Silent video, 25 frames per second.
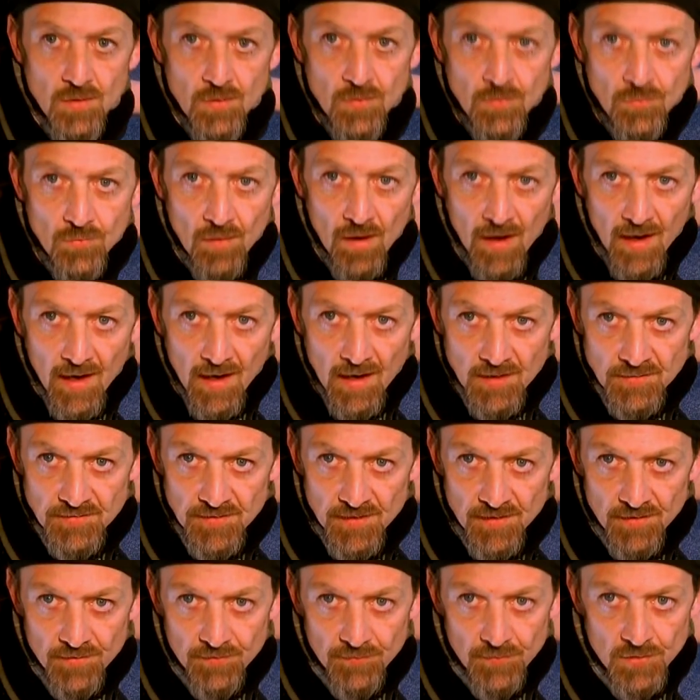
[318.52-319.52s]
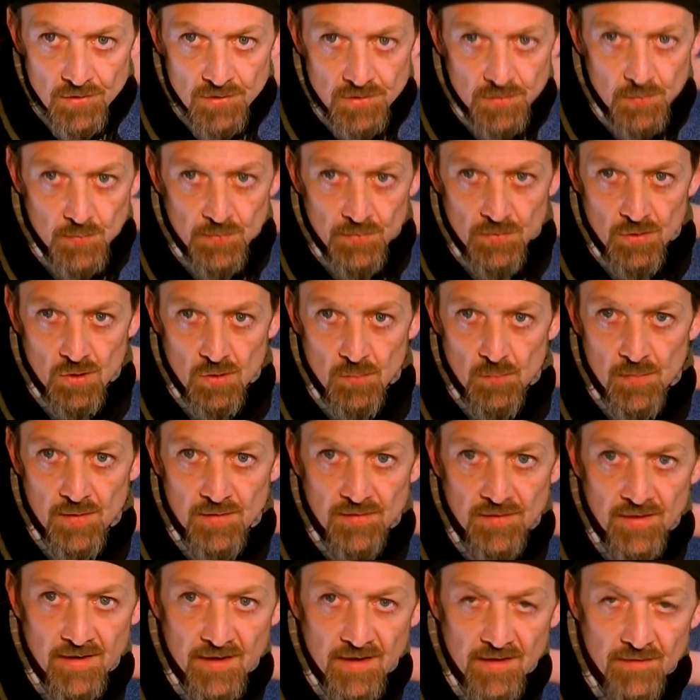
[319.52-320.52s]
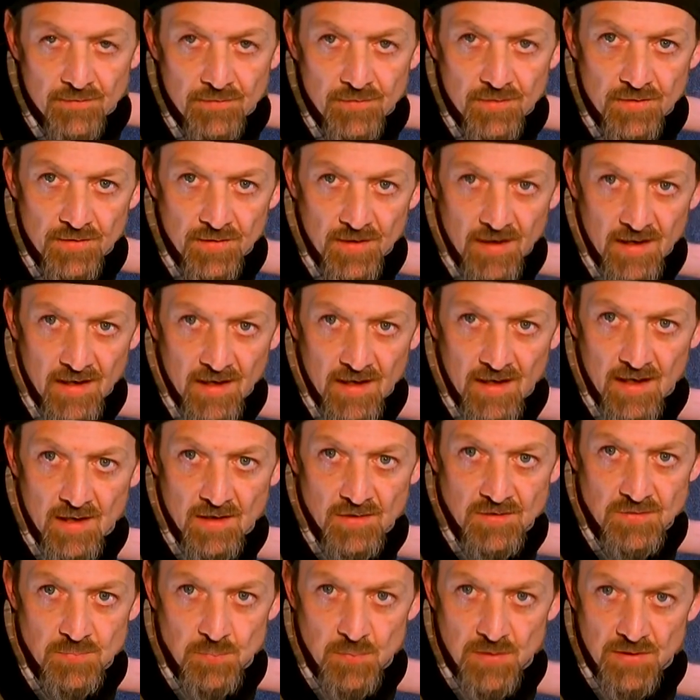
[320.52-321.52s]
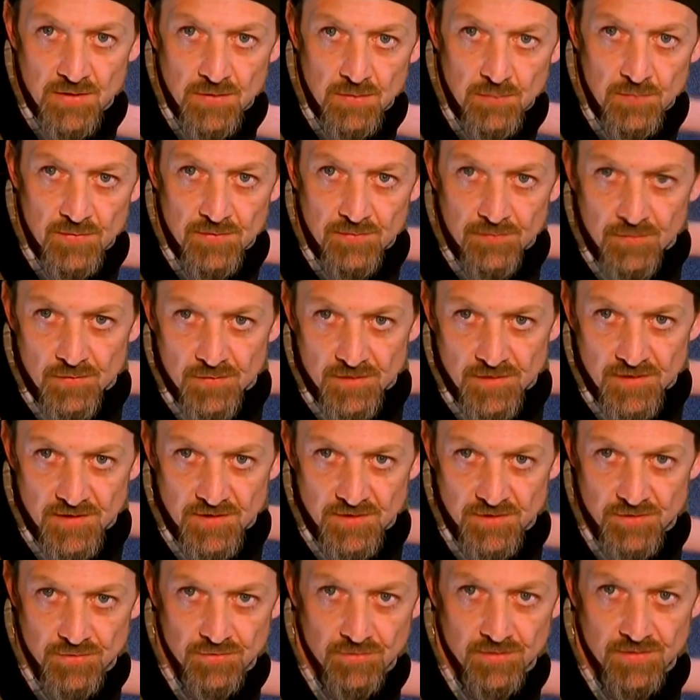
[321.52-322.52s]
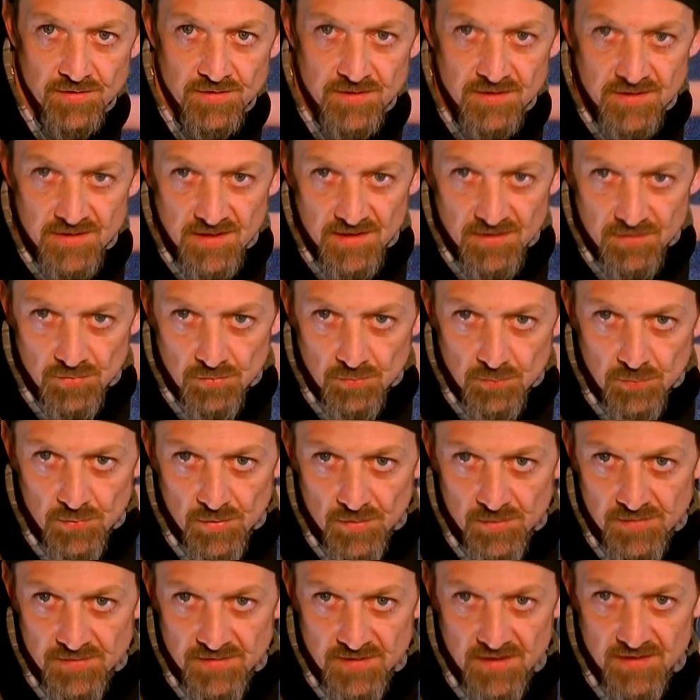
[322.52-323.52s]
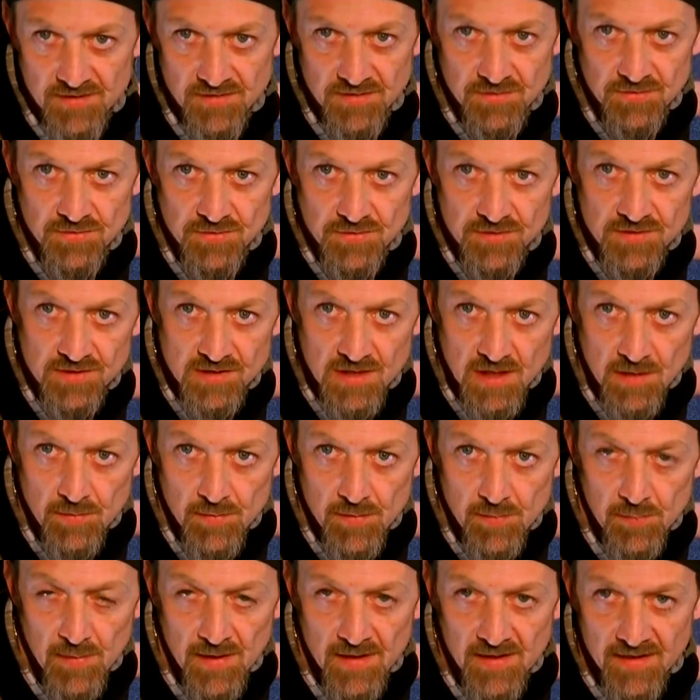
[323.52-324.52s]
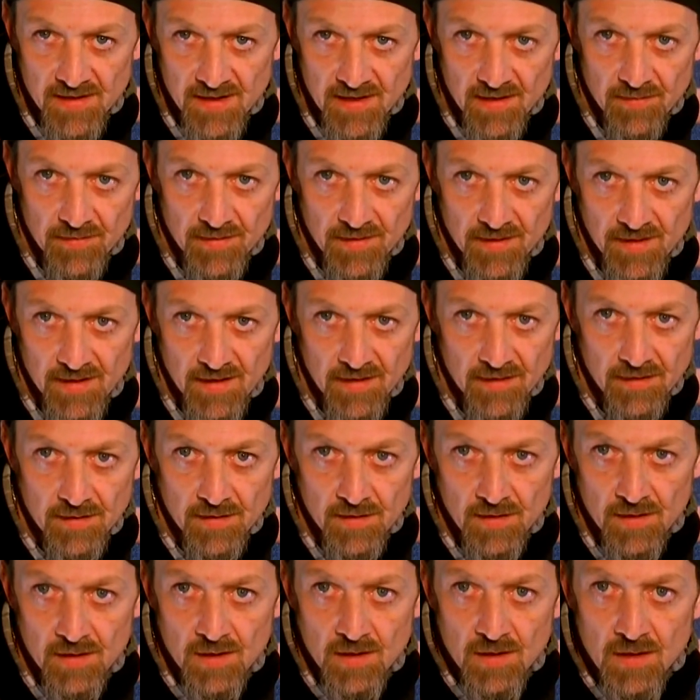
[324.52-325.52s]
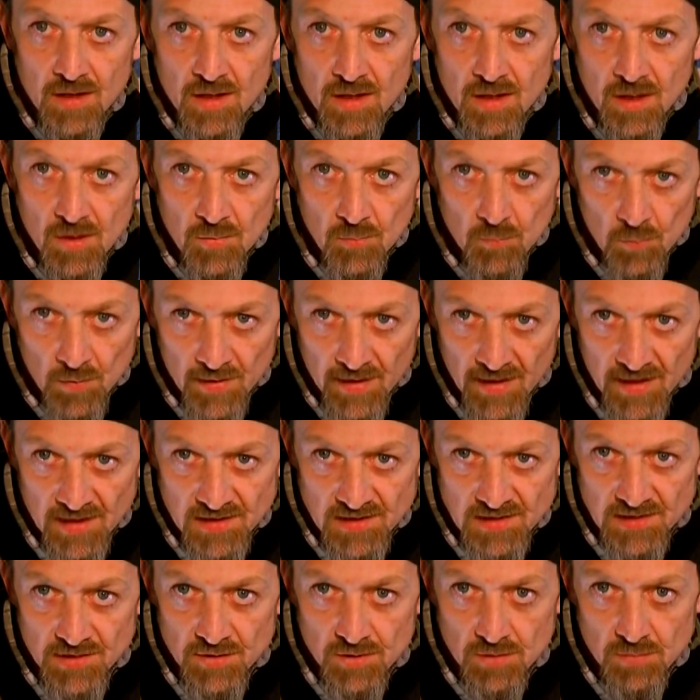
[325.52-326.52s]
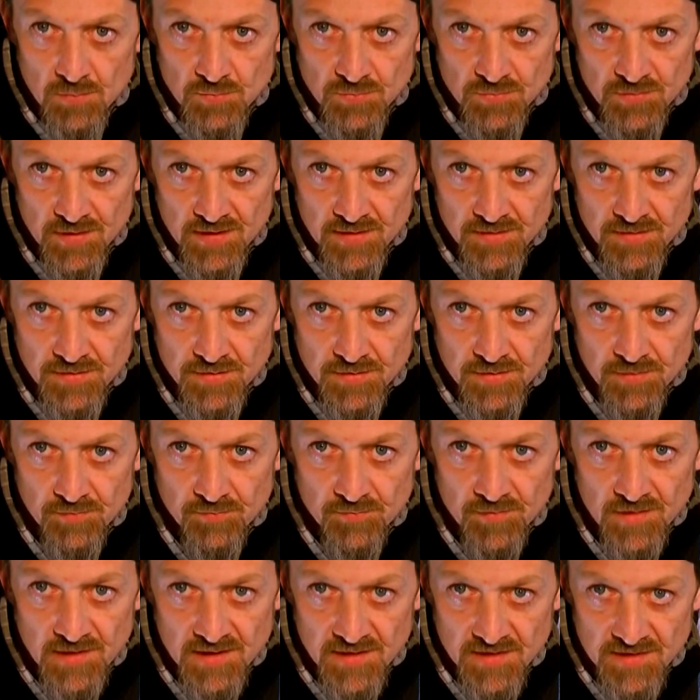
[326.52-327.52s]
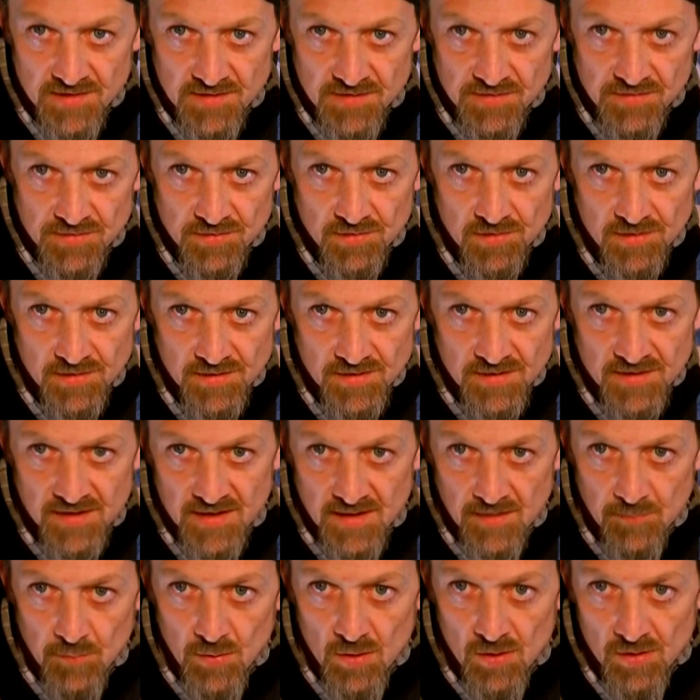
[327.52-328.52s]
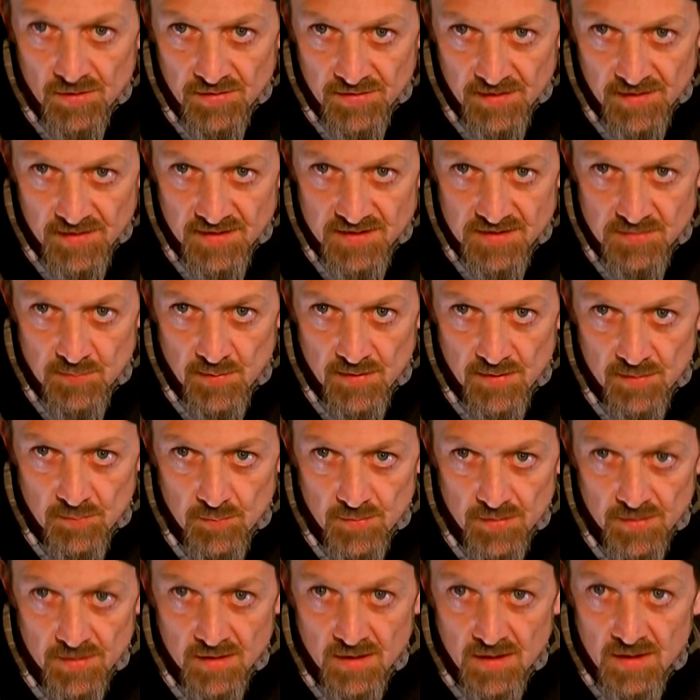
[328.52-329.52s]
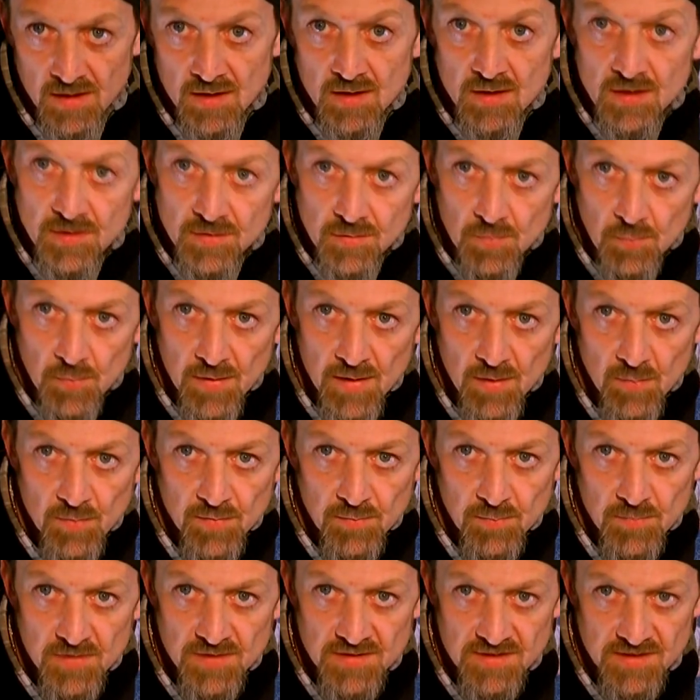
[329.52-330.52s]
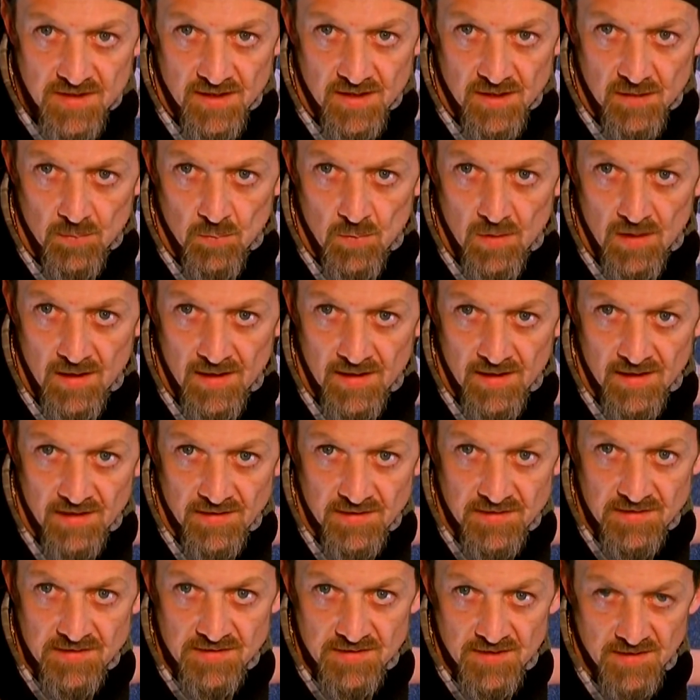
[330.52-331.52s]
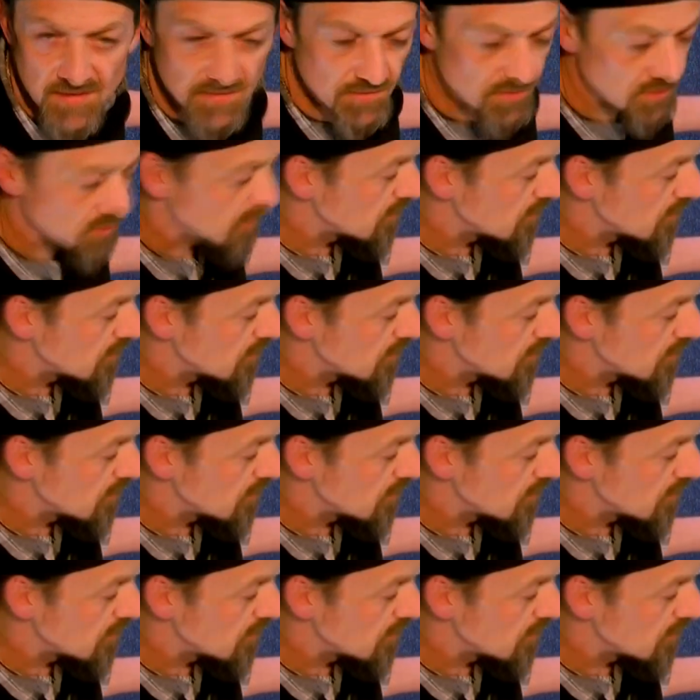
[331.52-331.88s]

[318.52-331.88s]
Right, I'll set the first one up, and then after that I'll speed up the footage during the setup process and just slow it back down again when it actually comes around to releasing Zula to take part in the experiment. Bear with me a second while I get this set up.